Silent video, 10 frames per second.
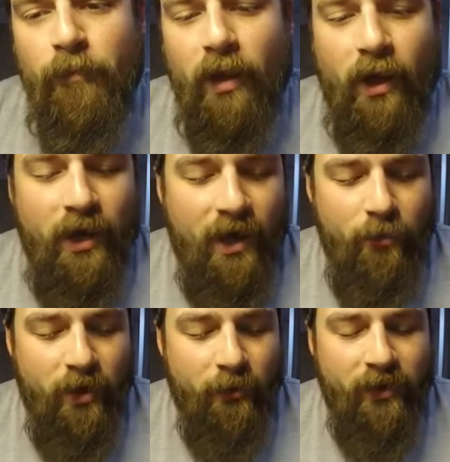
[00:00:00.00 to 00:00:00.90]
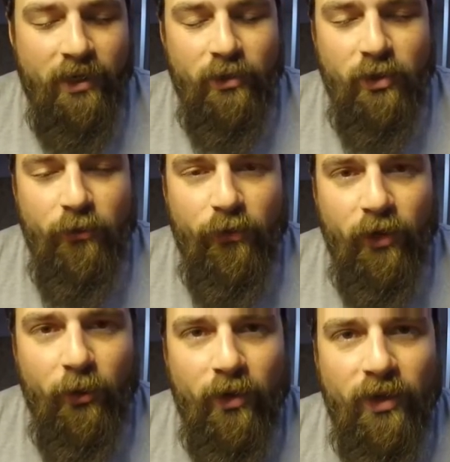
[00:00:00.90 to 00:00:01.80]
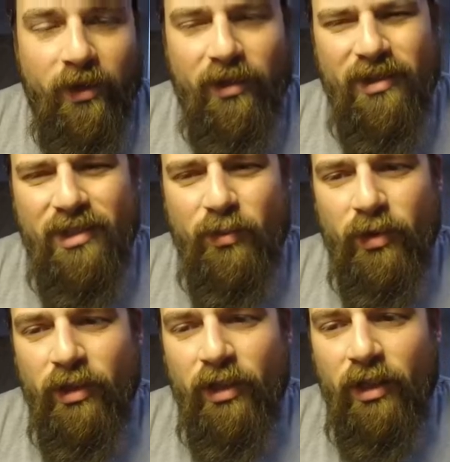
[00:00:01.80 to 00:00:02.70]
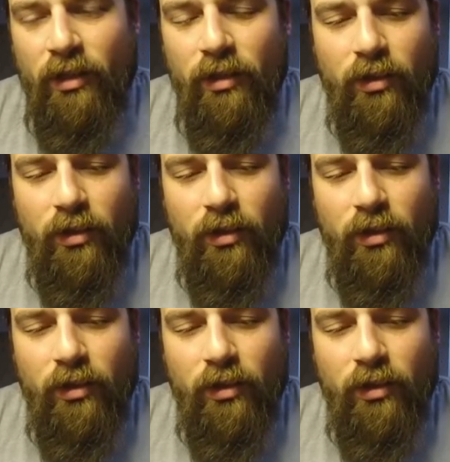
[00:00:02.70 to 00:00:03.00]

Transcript: I haven't been able to get out to a field with it. It doesn't really